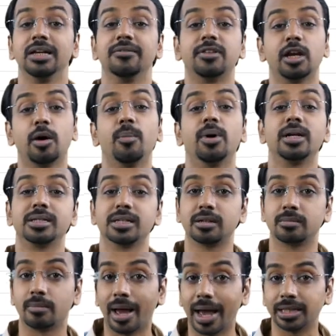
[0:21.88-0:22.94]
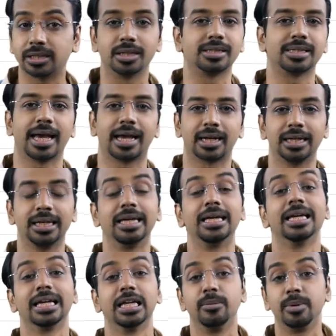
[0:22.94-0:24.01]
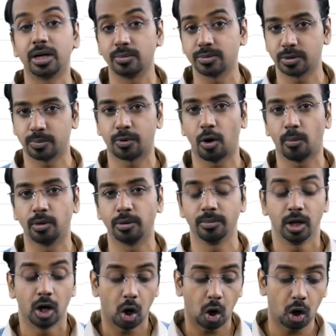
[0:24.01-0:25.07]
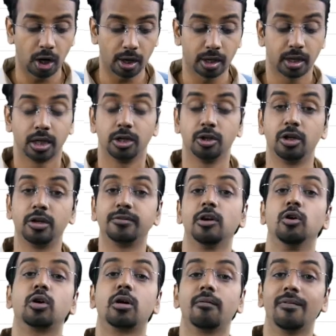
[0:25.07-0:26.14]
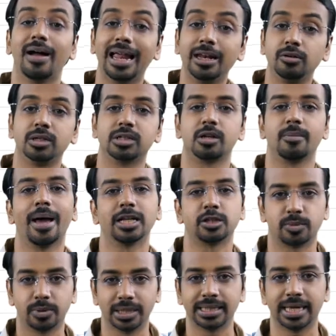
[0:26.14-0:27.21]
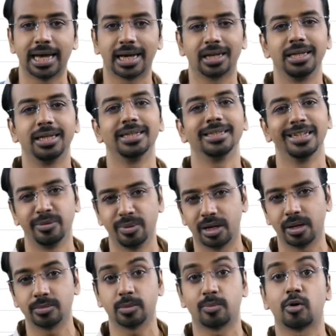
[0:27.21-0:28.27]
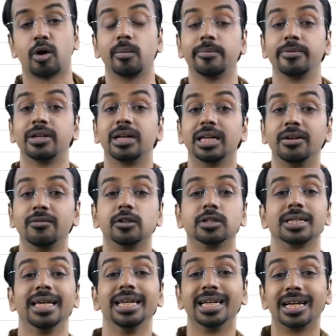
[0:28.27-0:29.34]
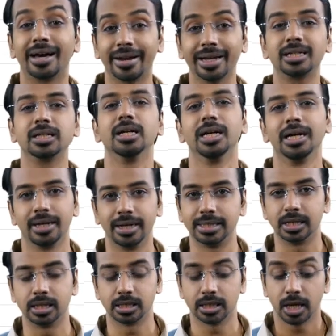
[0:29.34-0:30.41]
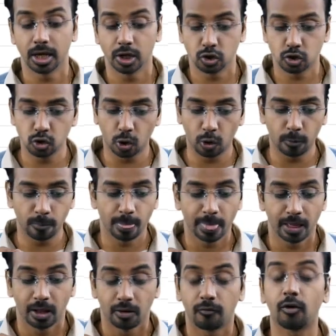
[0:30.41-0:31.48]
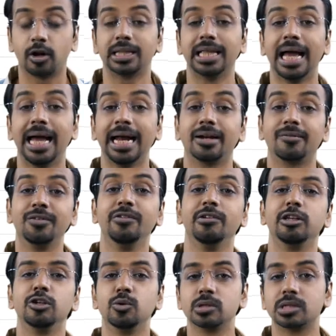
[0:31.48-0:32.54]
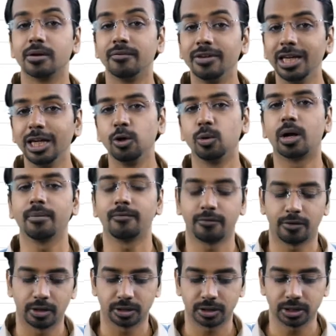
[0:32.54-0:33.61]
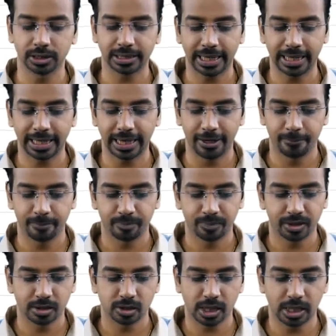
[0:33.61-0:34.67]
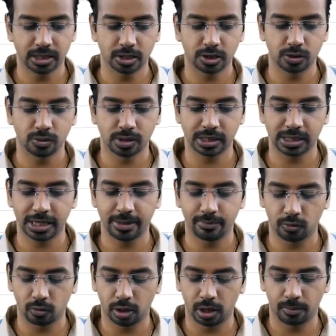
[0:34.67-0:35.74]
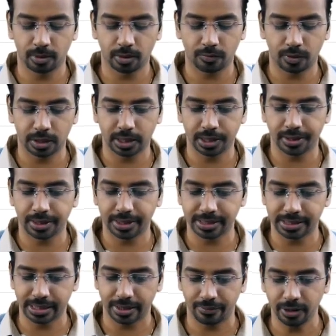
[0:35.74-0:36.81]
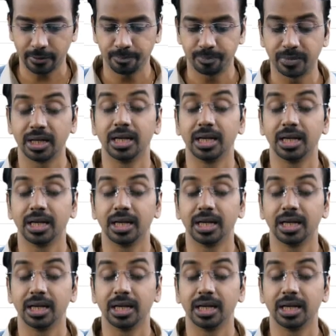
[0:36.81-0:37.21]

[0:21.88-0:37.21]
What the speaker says: If the number doesn't match exactly, it becomes a problem. Or, you know, if the lookup value doesn't match exactly, it becomes a problem. It will give us incorrect results. So for that, we will use Vlookup functions again. So I'll just use the same roll number 107.